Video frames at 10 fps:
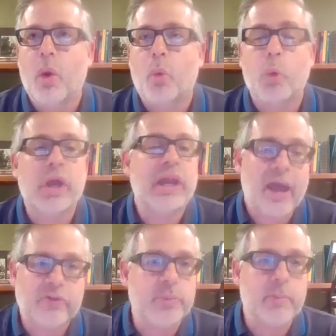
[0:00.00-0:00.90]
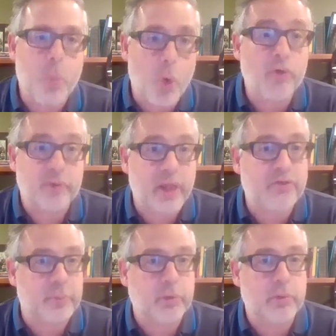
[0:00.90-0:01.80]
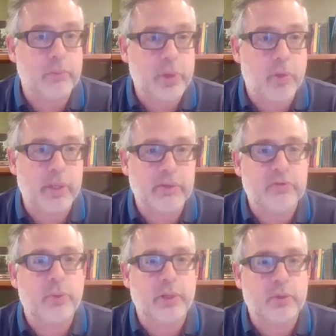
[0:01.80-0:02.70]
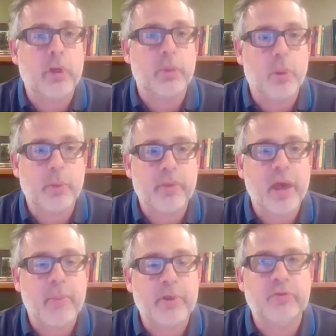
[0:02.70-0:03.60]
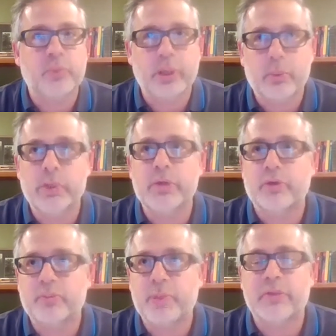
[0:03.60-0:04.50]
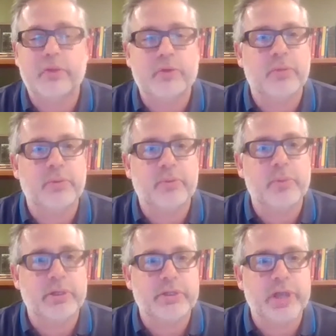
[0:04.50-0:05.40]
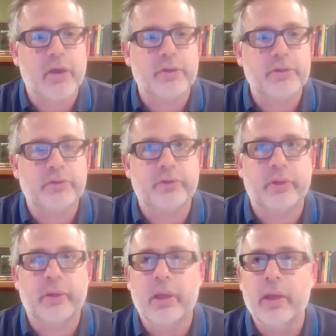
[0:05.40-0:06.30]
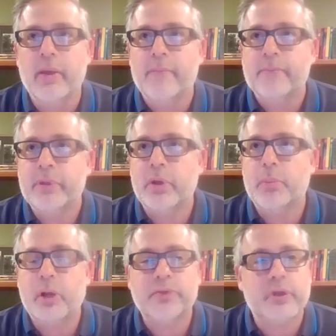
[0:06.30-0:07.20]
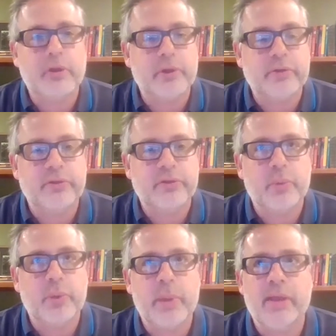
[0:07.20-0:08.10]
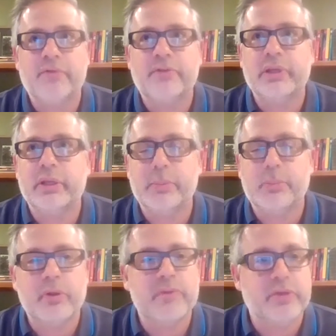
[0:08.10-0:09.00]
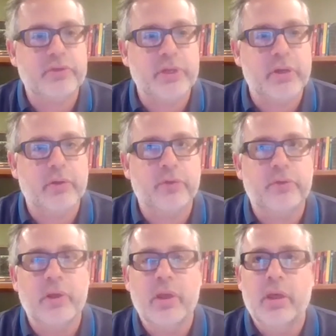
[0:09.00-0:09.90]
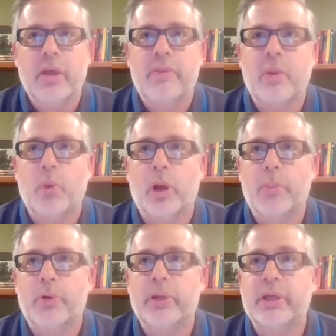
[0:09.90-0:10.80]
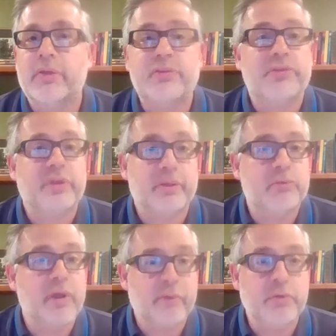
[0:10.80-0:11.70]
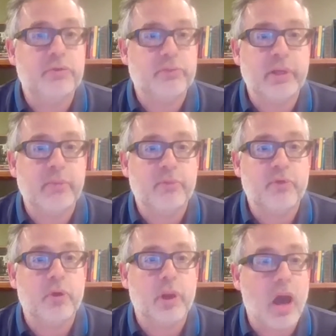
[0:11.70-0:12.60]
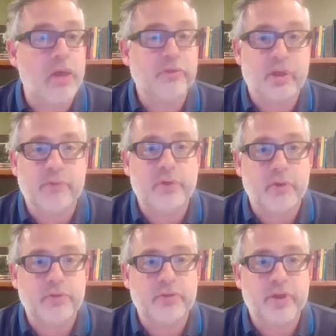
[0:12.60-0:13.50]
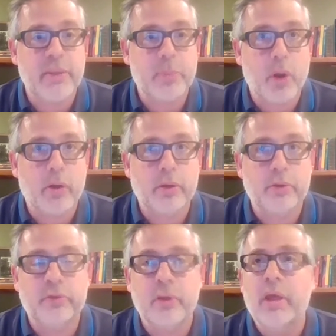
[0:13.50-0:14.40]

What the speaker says: we're going to have to be more flexible going into 2021 with that, because we do expect that there's going to be some budget challenges and, price increases that we may have seen in previous years that were a pretty consistent revenue stream for us and for our society partners.